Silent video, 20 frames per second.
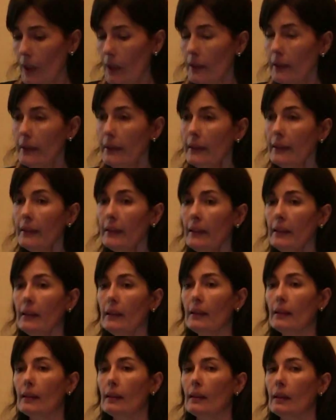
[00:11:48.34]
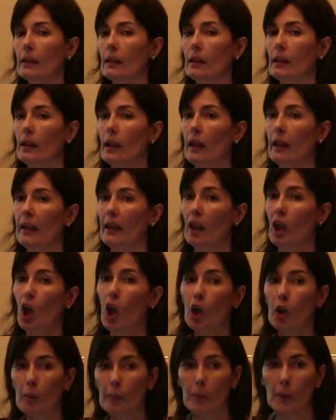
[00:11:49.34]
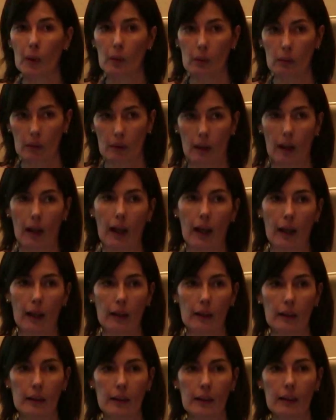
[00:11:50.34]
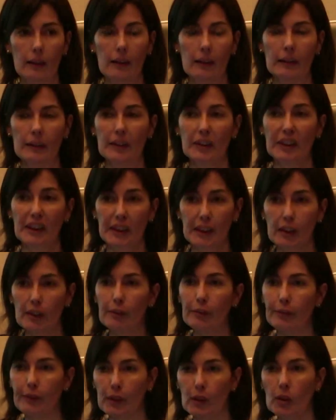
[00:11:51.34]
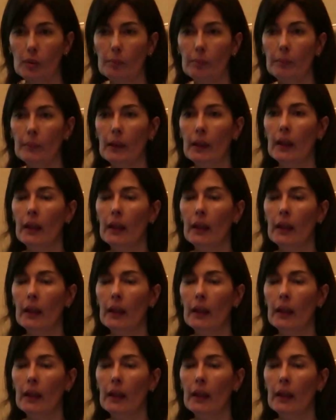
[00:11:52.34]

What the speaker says: This is a normal tear film.